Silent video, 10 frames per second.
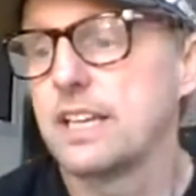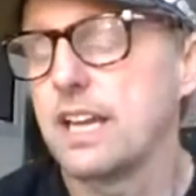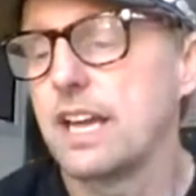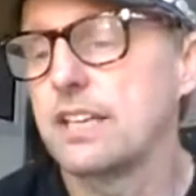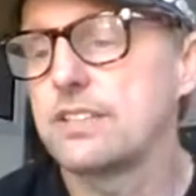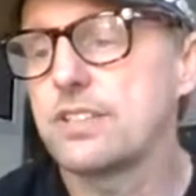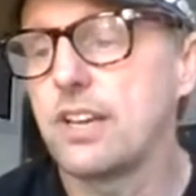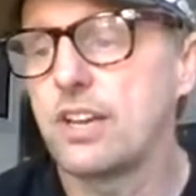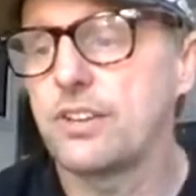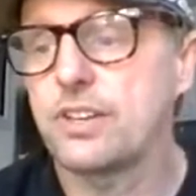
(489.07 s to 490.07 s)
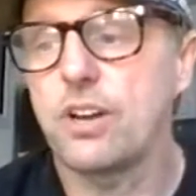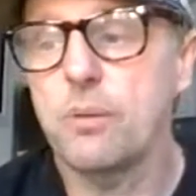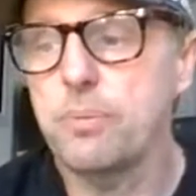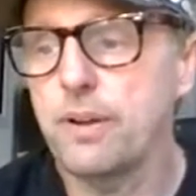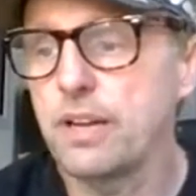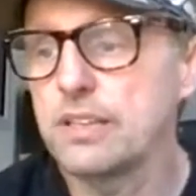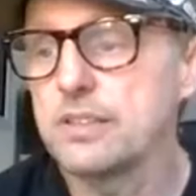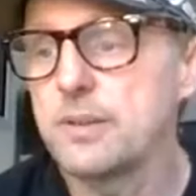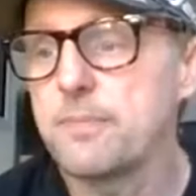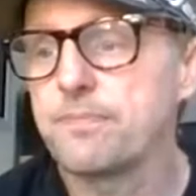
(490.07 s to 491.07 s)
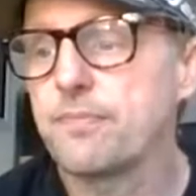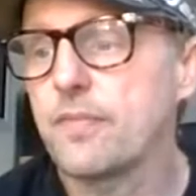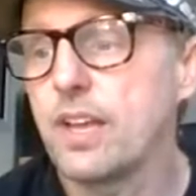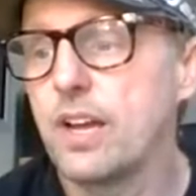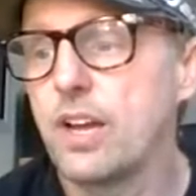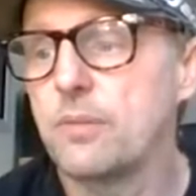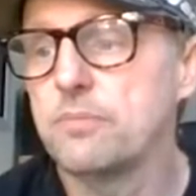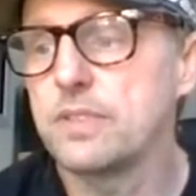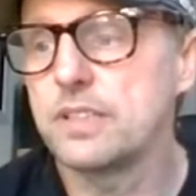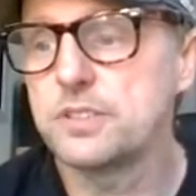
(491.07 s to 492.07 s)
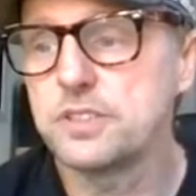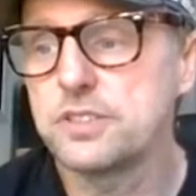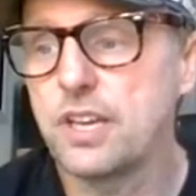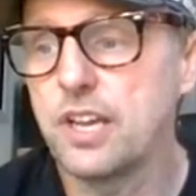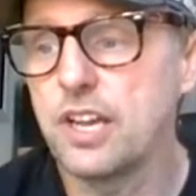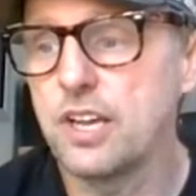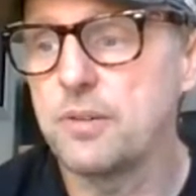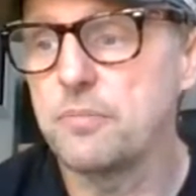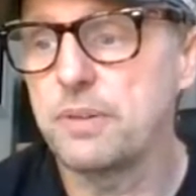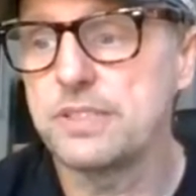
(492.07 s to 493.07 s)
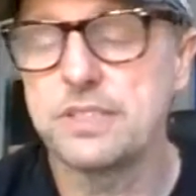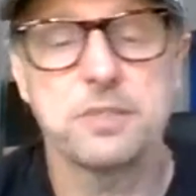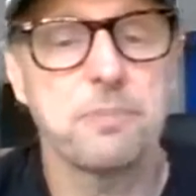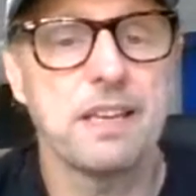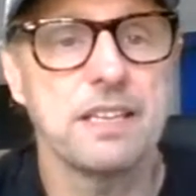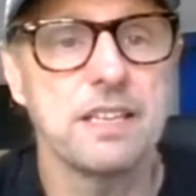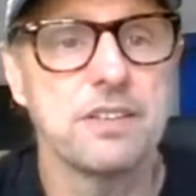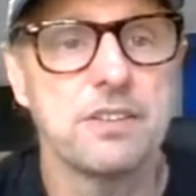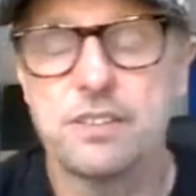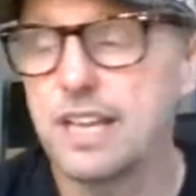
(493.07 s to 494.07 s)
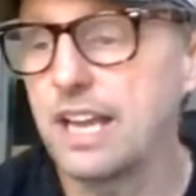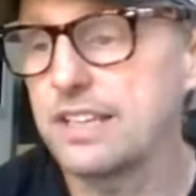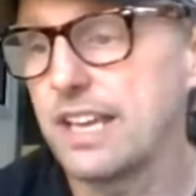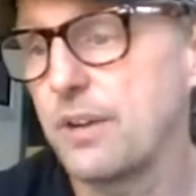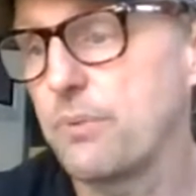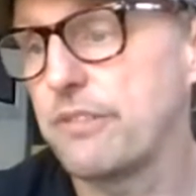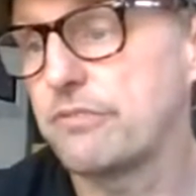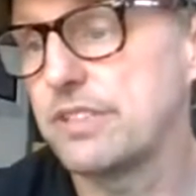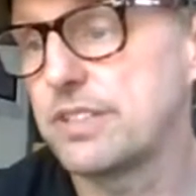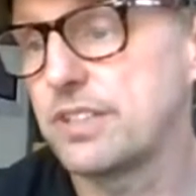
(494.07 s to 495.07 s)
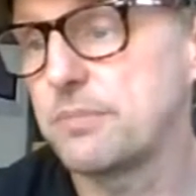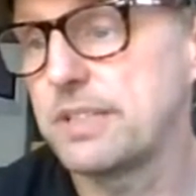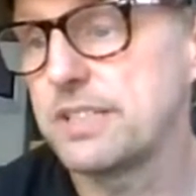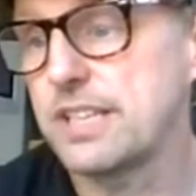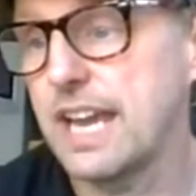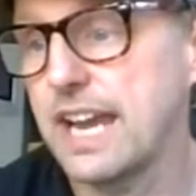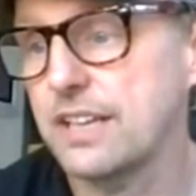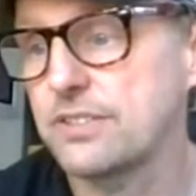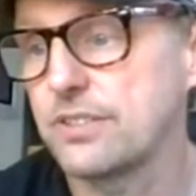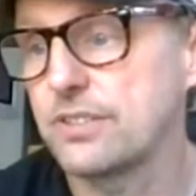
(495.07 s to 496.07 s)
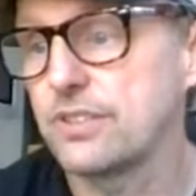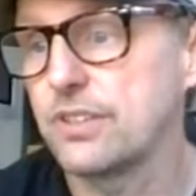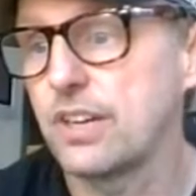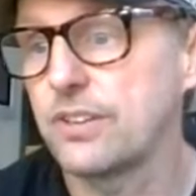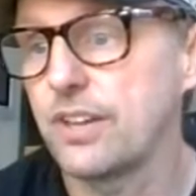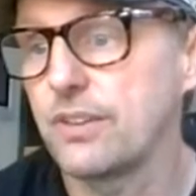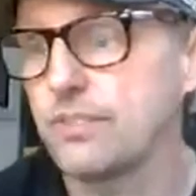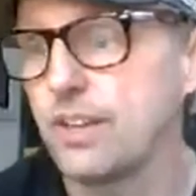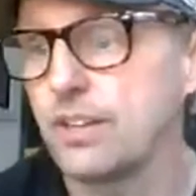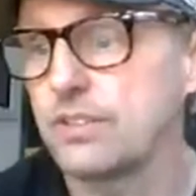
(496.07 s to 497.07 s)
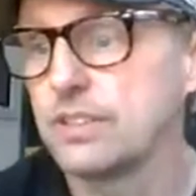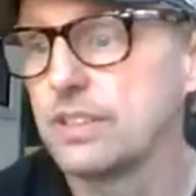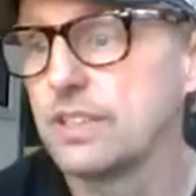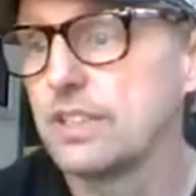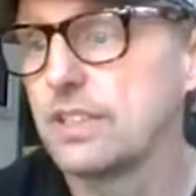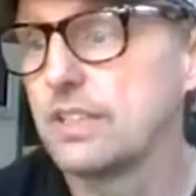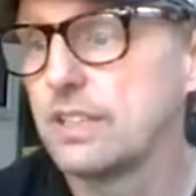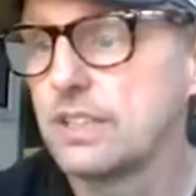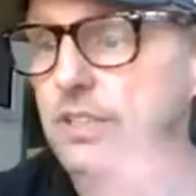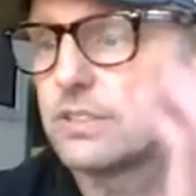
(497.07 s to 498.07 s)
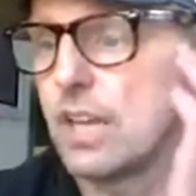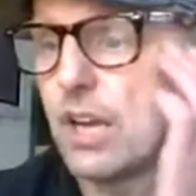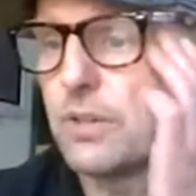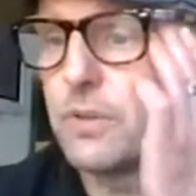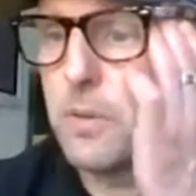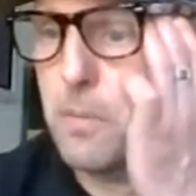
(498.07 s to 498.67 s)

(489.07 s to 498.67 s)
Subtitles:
And the copper has been suspended. Now, whether he's going to be sacked or not, I don't know. So